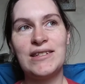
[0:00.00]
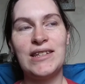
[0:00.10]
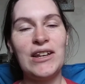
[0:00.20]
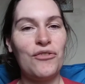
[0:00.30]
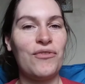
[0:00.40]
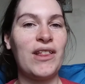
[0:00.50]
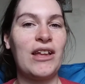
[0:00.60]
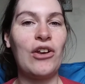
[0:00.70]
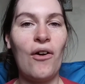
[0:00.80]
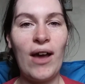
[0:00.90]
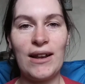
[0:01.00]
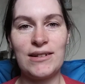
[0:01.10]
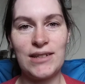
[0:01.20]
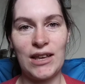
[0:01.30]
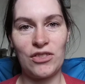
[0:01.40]
didn't really know how to
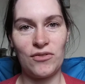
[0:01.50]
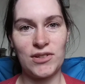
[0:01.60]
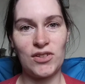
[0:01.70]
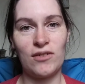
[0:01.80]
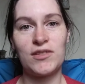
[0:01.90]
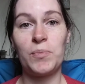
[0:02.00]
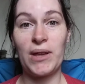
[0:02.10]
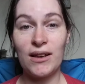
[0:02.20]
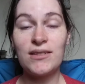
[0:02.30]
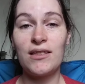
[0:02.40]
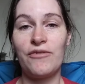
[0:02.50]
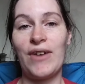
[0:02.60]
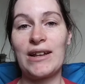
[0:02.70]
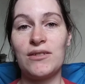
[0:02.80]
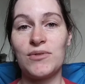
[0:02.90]
take the results because of the
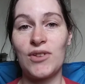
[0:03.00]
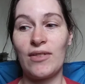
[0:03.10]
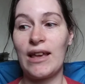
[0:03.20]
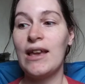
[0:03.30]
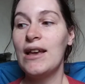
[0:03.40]
fact it was only